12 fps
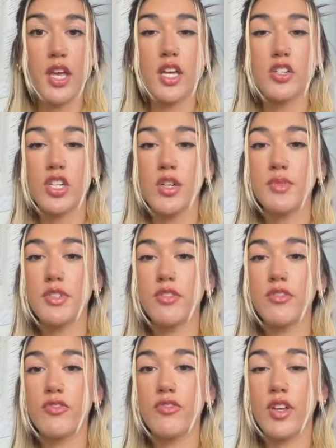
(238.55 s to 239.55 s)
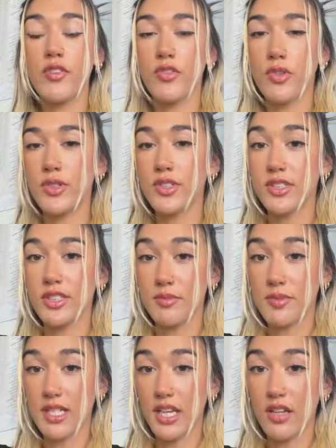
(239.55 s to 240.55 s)
In terms of influencers
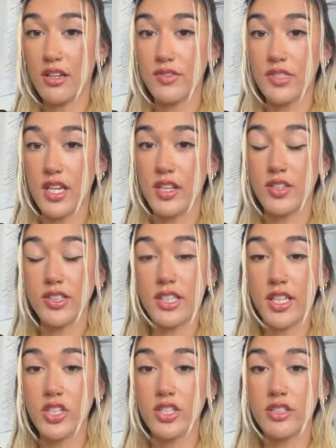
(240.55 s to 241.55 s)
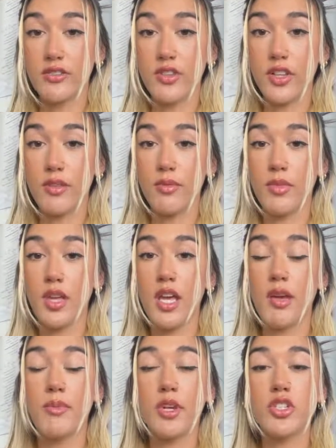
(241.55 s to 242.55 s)
themselves and your selection of them, by